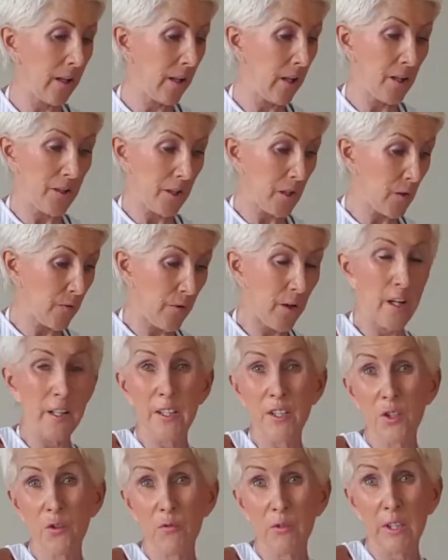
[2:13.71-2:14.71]
and I just find
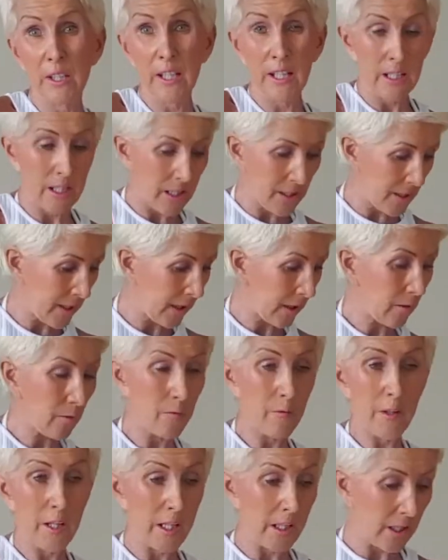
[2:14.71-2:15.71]
it's really easy,
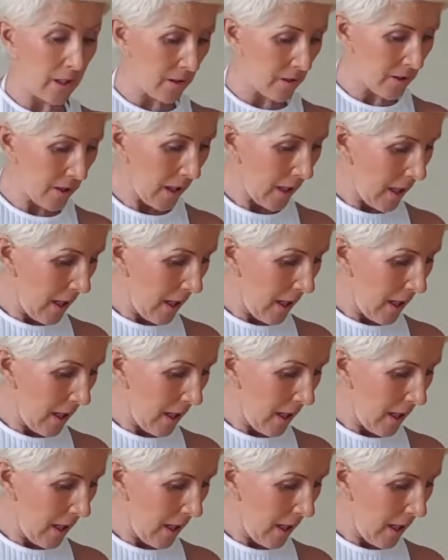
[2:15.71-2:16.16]
convenient.